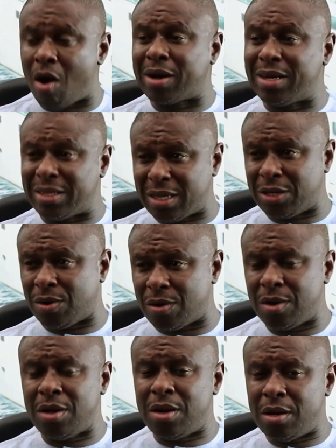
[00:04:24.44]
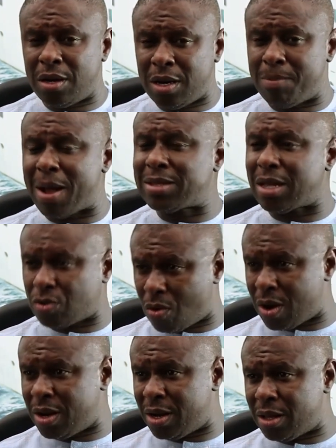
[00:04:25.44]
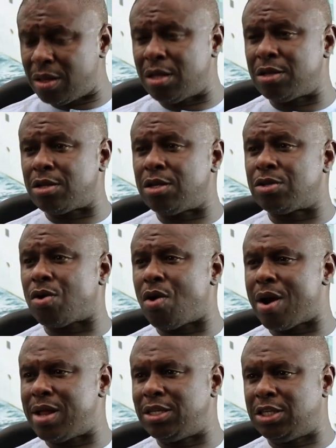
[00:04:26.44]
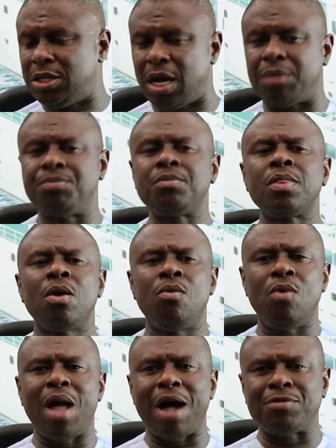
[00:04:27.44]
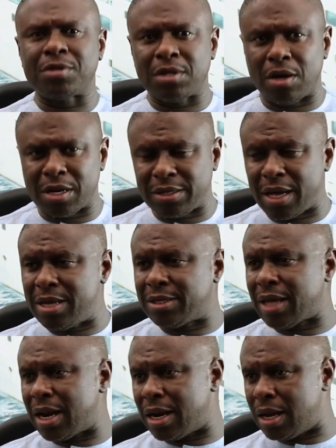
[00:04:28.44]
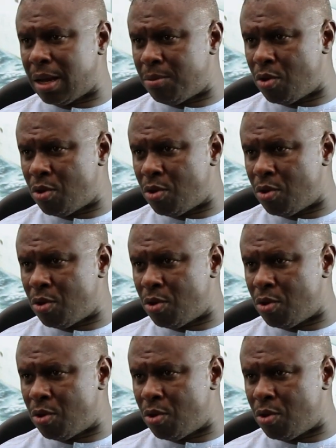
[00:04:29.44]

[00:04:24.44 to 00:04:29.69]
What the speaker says: organization. NIMASA is the current chair. We have recently signed an